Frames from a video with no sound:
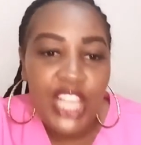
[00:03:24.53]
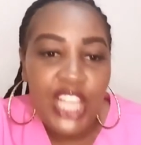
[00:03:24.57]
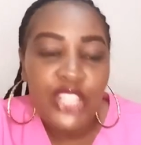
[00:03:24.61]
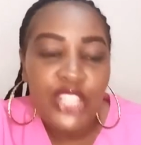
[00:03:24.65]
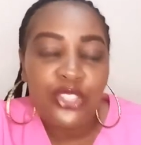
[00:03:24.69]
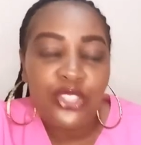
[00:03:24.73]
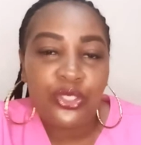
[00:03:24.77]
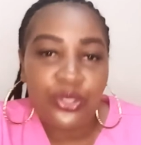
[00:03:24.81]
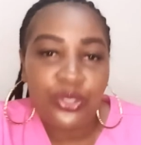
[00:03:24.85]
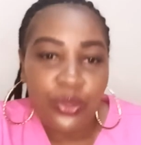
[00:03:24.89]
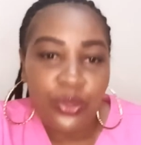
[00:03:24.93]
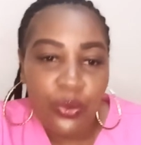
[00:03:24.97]

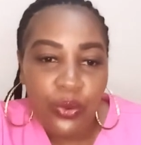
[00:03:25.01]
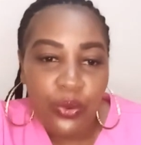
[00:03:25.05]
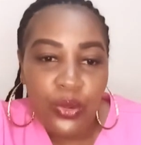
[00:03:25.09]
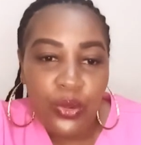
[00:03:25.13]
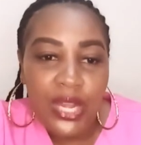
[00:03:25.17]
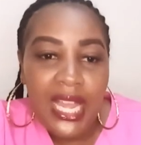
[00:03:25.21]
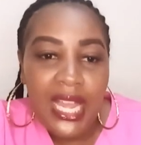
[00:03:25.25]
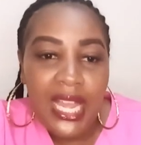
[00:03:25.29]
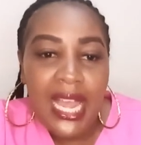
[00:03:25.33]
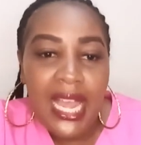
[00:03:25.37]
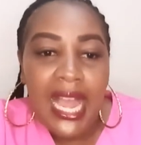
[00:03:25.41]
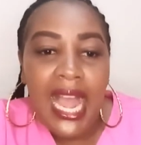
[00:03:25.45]

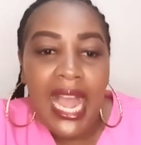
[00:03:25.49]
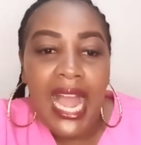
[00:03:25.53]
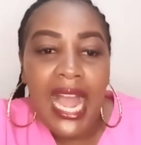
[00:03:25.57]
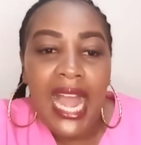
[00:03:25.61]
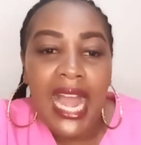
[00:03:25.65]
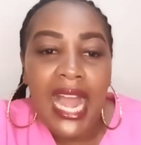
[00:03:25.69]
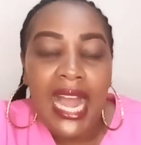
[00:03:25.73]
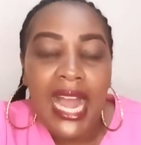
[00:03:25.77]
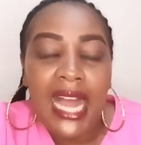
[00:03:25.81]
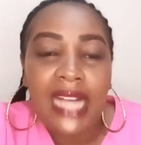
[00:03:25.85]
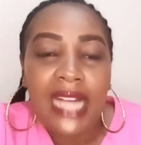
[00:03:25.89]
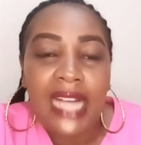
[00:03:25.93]
So
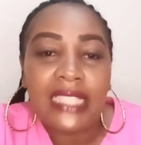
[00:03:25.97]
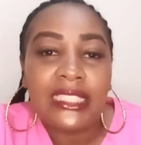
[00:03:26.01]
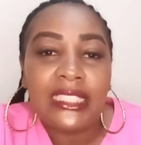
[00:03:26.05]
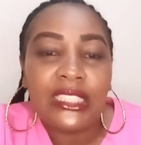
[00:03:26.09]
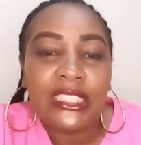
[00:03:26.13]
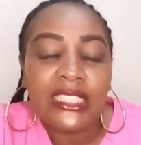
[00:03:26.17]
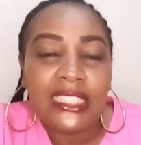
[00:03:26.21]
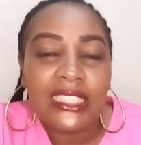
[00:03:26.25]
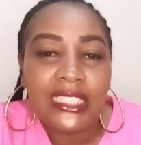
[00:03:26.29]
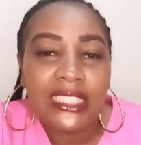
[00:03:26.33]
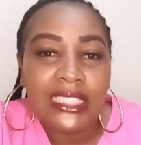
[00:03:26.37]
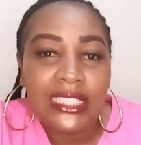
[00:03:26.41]

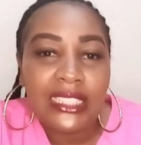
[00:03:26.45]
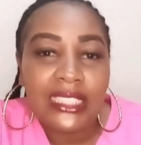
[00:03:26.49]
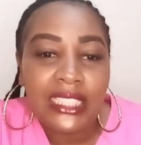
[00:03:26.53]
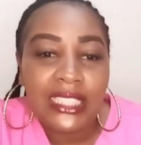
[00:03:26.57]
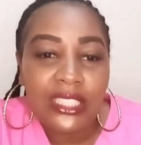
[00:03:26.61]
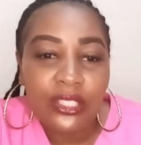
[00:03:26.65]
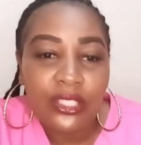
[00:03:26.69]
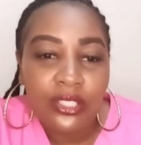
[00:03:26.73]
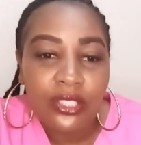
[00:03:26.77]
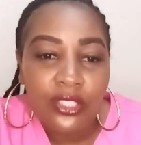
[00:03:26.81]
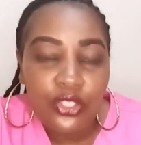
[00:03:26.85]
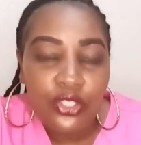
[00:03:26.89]

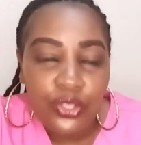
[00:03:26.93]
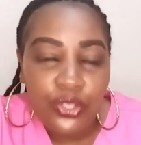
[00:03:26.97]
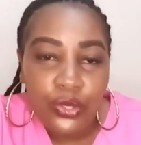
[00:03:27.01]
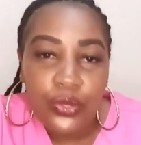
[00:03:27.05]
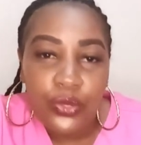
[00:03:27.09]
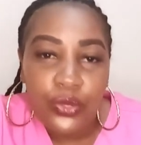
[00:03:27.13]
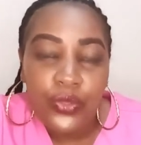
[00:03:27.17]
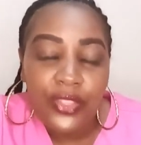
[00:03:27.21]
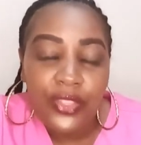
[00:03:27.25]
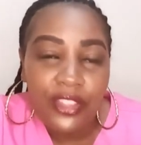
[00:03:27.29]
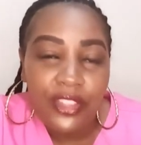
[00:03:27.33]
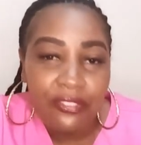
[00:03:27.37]

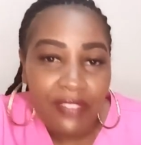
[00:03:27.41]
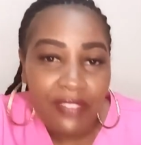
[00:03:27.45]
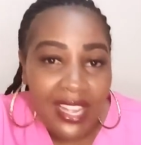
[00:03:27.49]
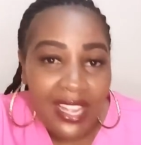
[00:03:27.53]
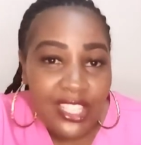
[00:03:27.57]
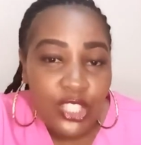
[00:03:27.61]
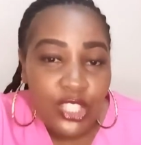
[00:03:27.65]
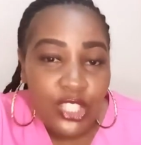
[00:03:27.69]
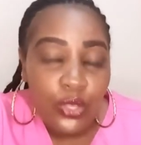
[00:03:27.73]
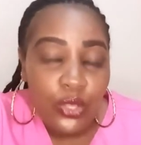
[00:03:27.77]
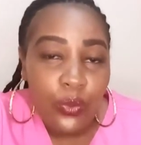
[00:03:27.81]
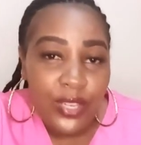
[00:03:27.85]
the
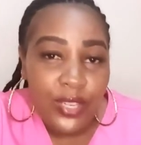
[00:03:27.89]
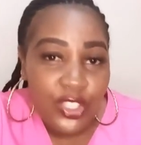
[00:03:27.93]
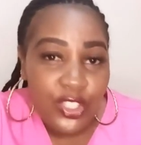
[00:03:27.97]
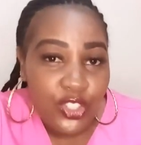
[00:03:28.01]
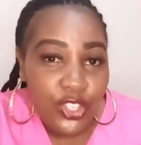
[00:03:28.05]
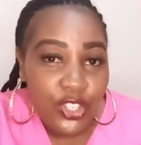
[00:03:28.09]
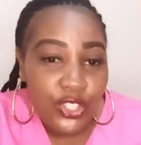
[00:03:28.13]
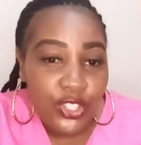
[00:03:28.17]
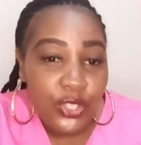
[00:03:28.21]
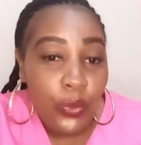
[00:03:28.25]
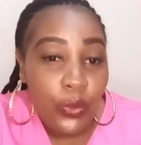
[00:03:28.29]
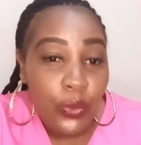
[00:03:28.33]
first
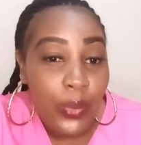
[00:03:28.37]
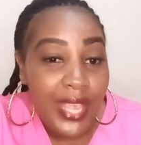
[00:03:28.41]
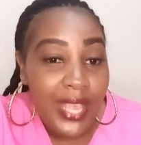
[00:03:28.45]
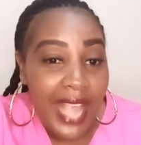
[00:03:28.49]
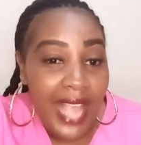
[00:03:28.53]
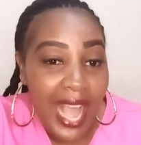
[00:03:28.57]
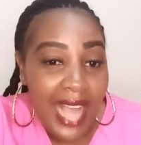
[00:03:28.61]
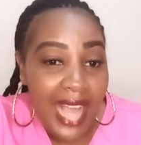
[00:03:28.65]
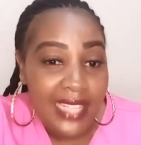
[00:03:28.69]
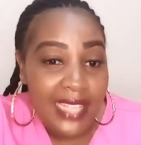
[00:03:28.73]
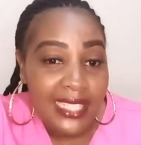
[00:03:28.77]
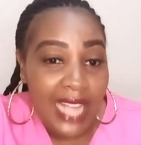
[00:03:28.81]
question
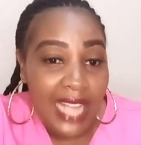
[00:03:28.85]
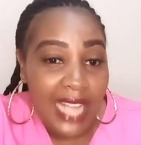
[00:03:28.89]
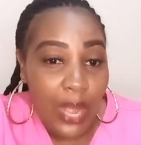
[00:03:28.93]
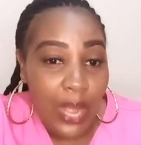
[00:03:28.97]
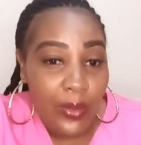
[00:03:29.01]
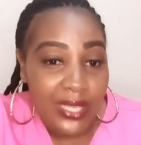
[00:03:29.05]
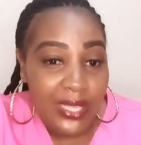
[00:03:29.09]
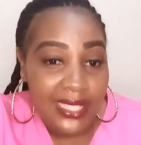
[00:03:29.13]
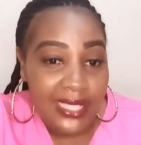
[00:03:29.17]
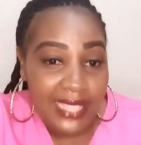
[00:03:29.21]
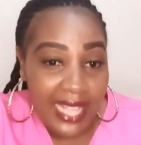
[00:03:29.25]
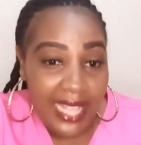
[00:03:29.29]
we ask
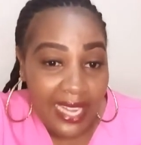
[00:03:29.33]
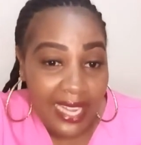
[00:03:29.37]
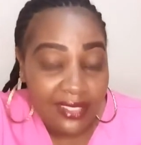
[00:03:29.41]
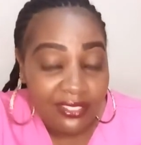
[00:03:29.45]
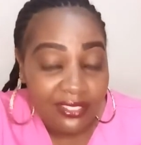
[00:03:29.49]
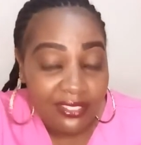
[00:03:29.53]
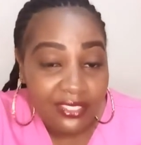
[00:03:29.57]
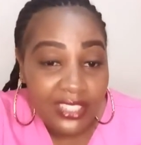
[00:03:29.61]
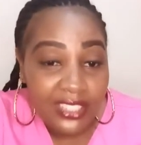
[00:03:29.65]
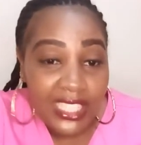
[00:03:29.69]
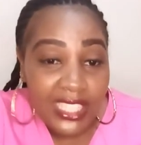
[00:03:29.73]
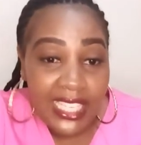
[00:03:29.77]

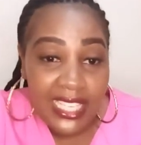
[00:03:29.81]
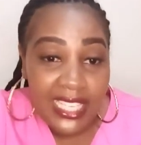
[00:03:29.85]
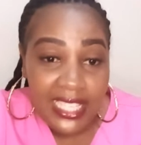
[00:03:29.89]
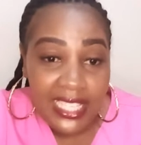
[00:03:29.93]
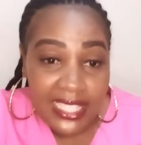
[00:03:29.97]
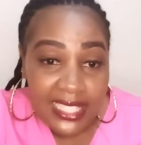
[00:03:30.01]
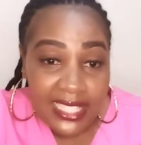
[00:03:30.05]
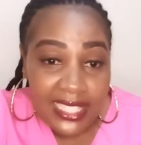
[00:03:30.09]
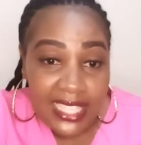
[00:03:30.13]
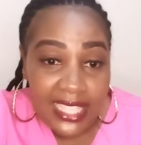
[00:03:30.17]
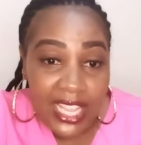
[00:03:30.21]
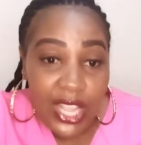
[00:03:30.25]
ourselves
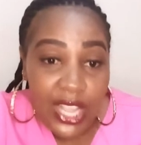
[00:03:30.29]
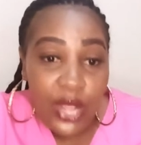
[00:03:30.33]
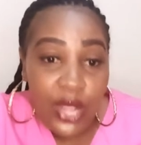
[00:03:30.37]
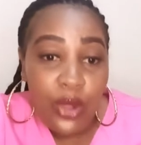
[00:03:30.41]
is,